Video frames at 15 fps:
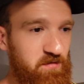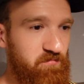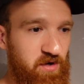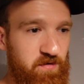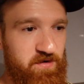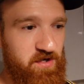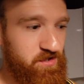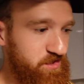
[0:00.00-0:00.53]

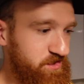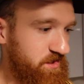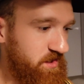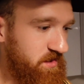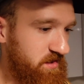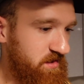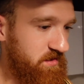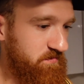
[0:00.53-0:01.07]
pretty much
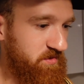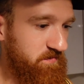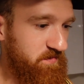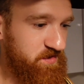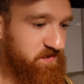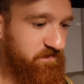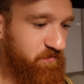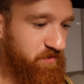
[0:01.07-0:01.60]

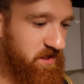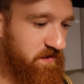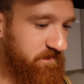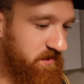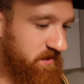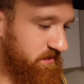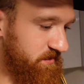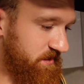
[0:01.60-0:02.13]
a full day of
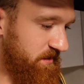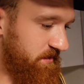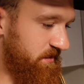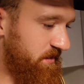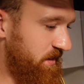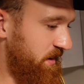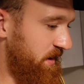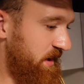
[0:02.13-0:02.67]
eating done.
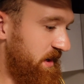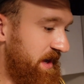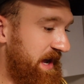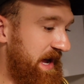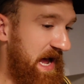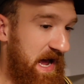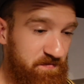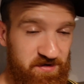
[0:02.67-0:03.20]

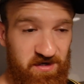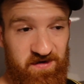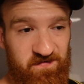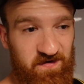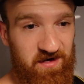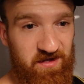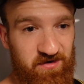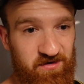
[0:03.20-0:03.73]
Appetite's
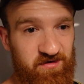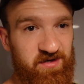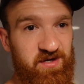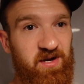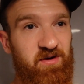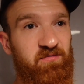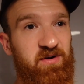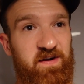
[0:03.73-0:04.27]
fairly good,
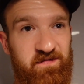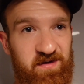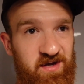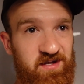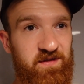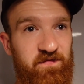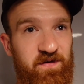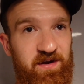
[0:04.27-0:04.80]
rate of
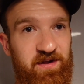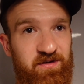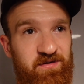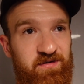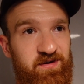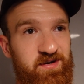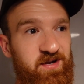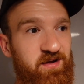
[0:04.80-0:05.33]
gain's fairly
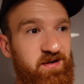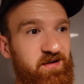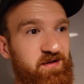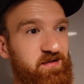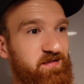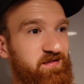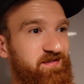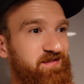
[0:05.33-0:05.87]
good.
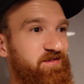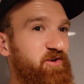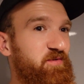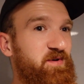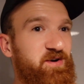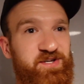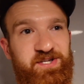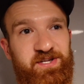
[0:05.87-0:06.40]
Not
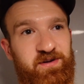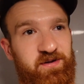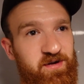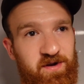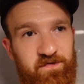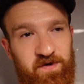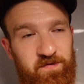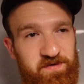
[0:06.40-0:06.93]
much to
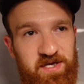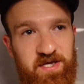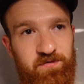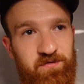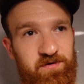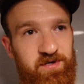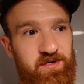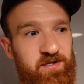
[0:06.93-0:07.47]
kind of update you
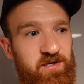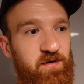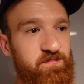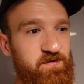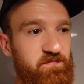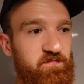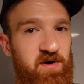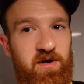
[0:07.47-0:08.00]
on in
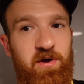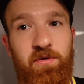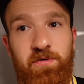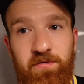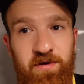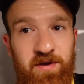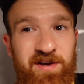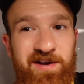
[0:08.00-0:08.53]
terms of my
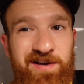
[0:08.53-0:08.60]
own